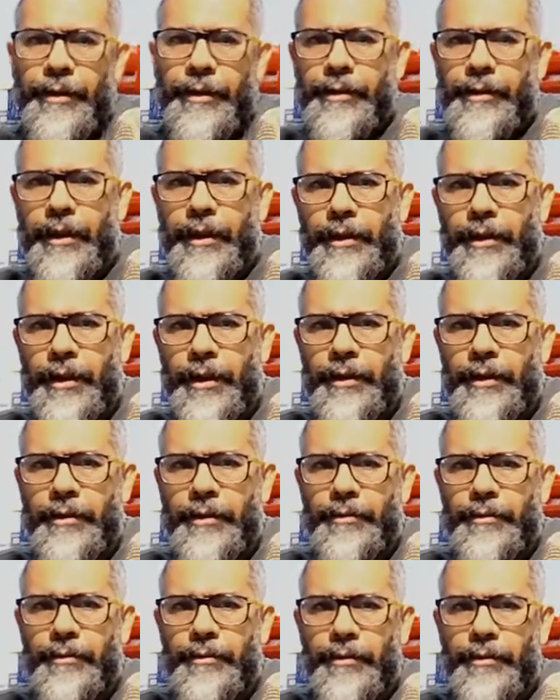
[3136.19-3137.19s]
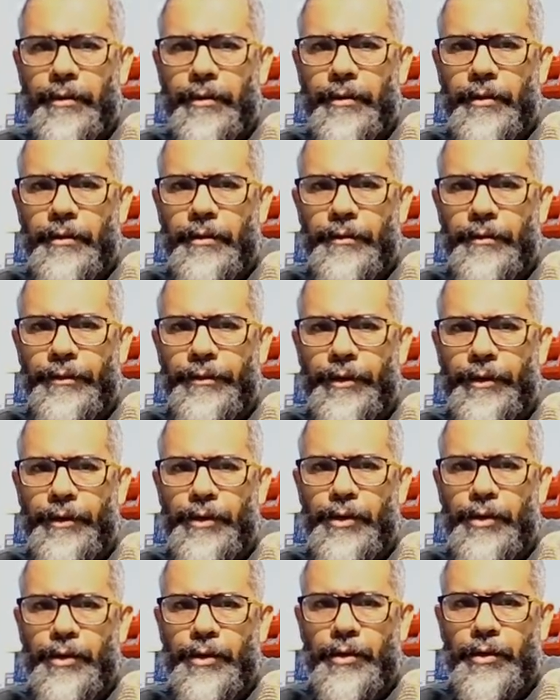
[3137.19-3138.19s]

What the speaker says: They can first